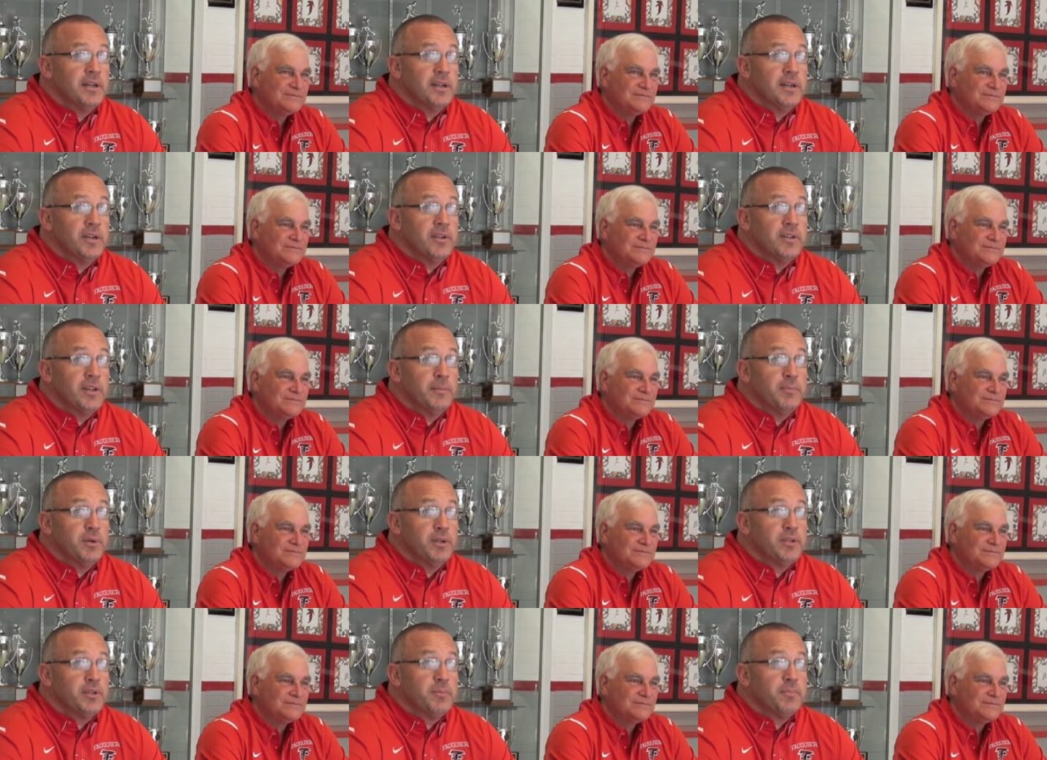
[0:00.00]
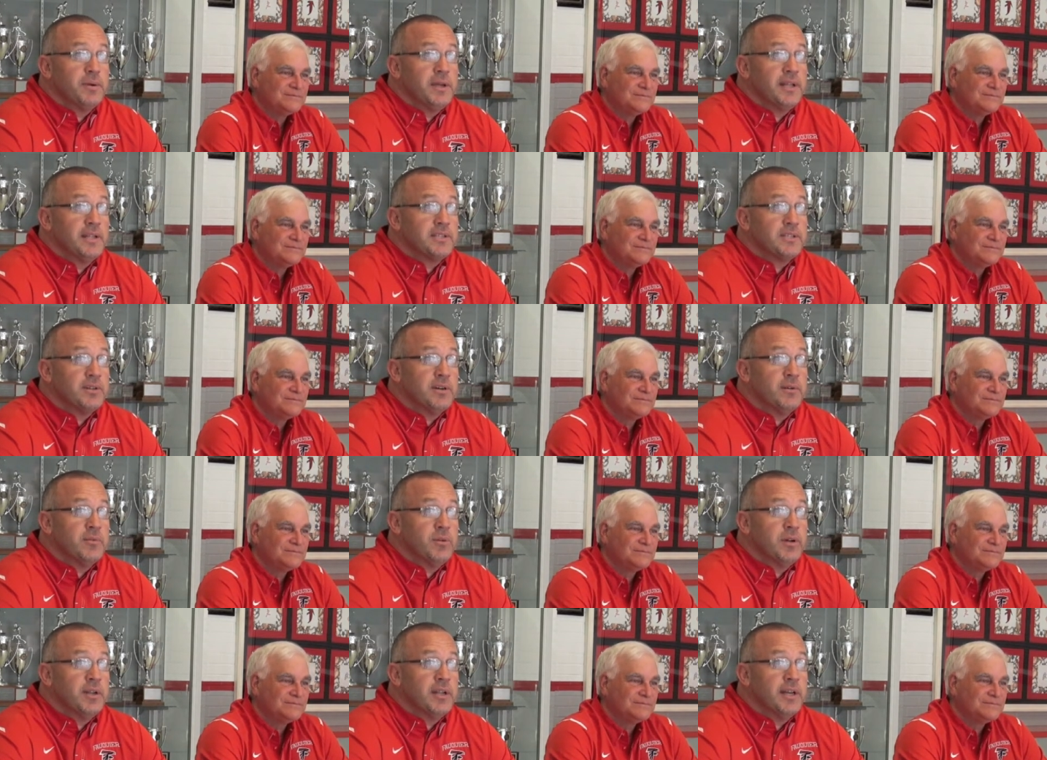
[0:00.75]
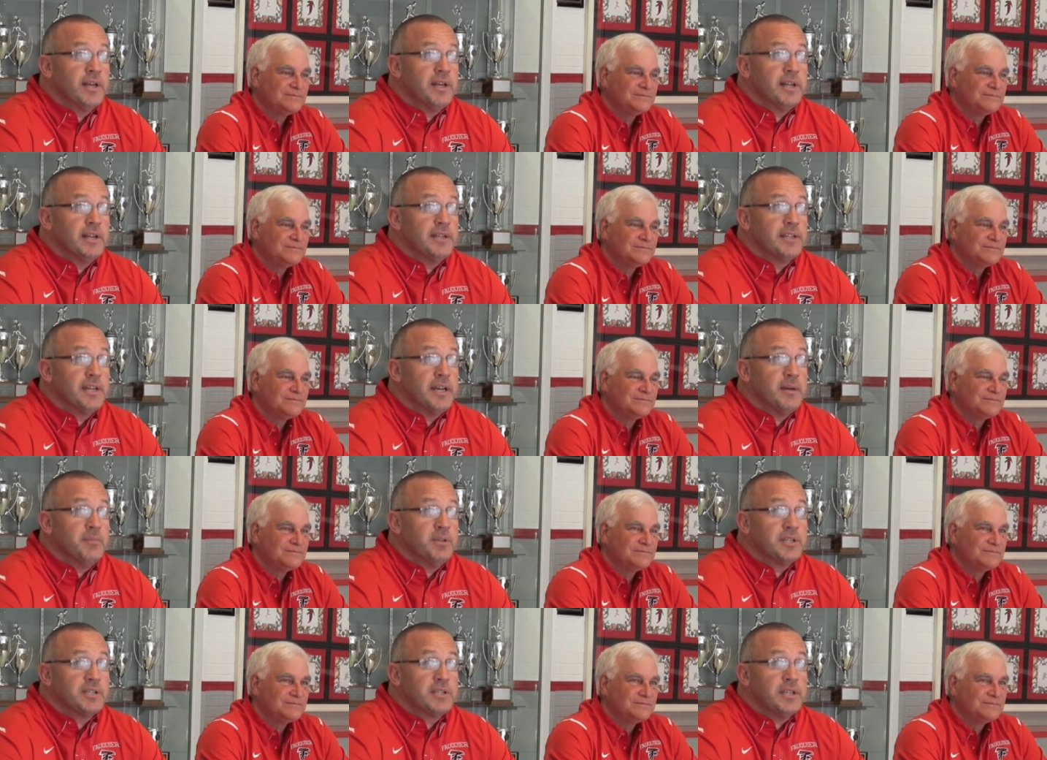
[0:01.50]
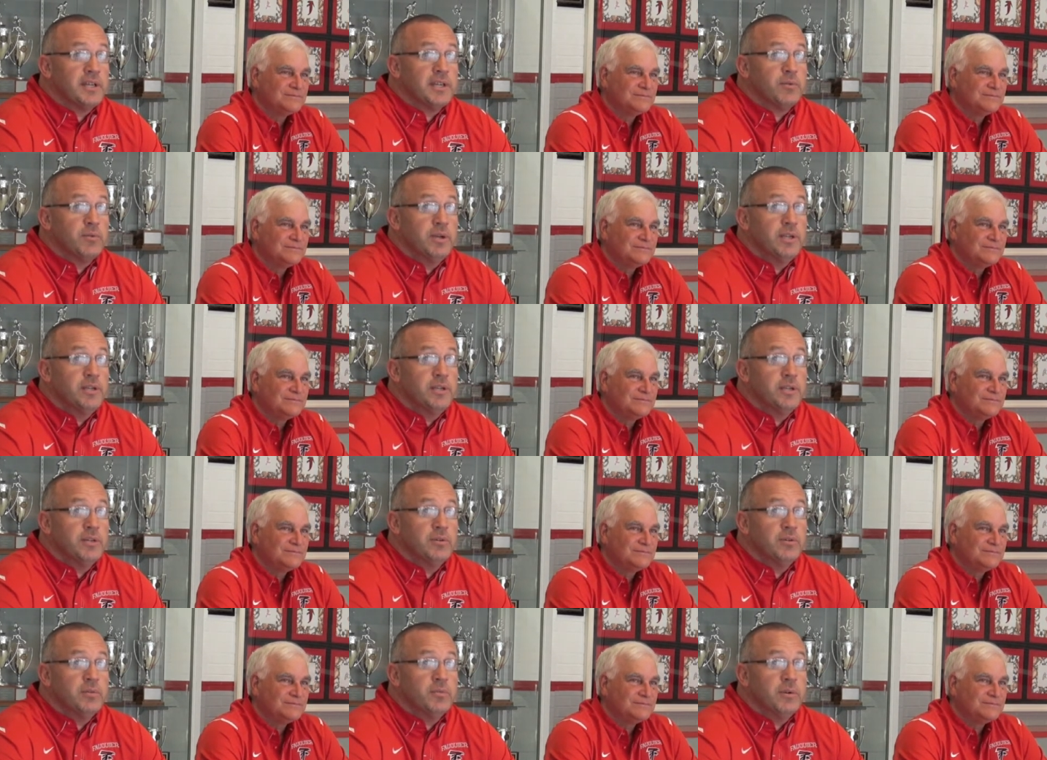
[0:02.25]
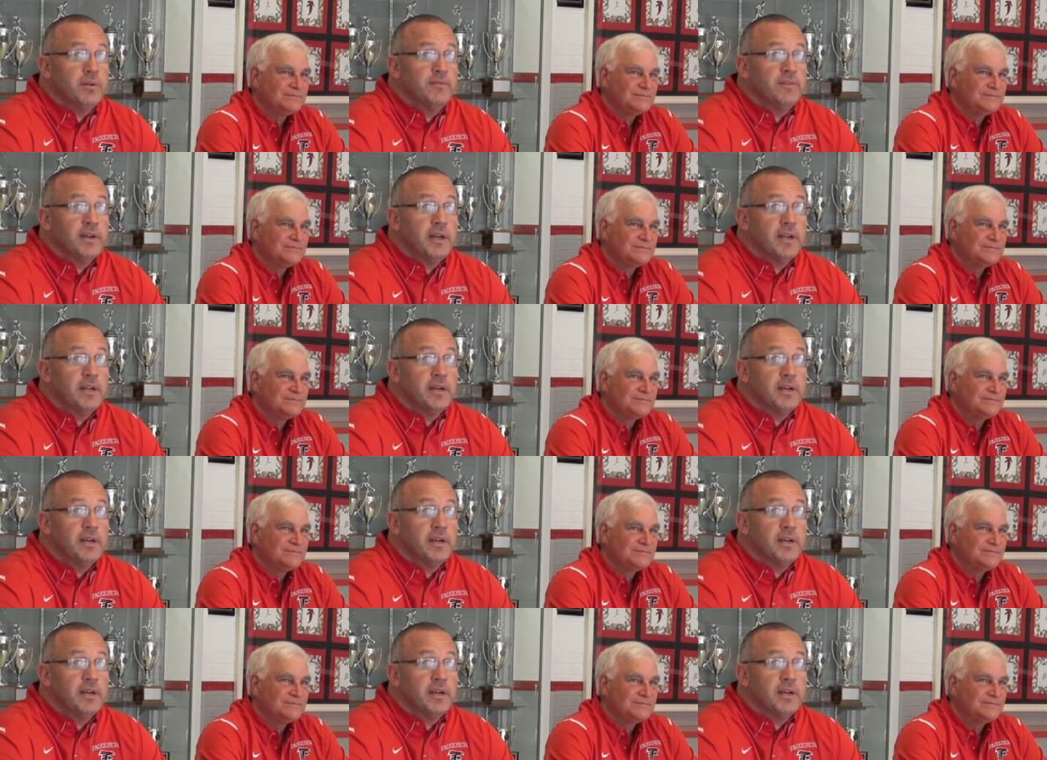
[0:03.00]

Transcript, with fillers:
Speaker 1: You know, they put their pants on one leg at a time, just like we do, and we've got